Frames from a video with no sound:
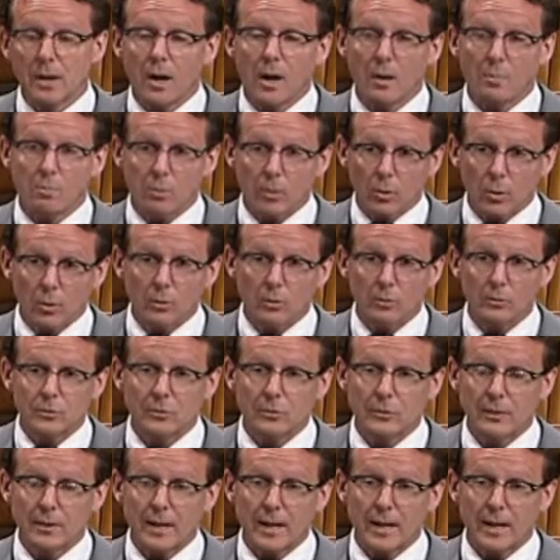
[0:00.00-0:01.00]

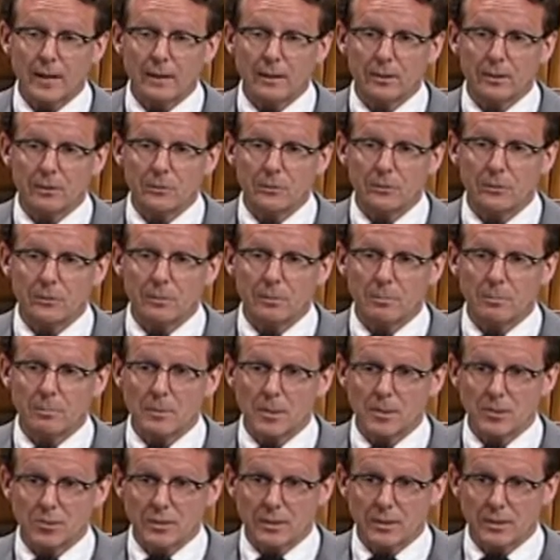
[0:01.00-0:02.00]
opposed Canada's
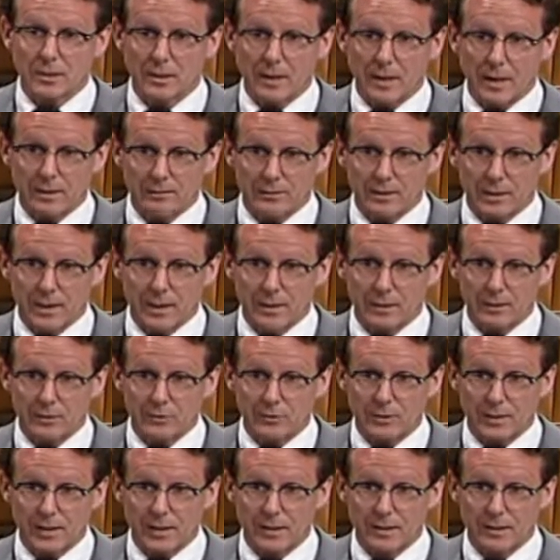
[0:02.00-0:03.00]
mission in
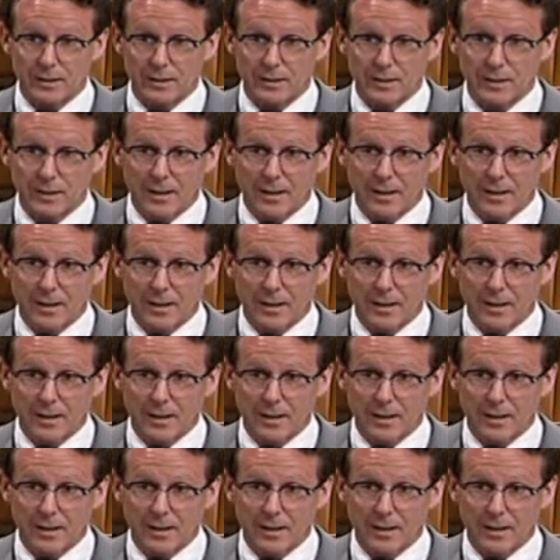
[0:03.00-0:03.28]
Afghanistan,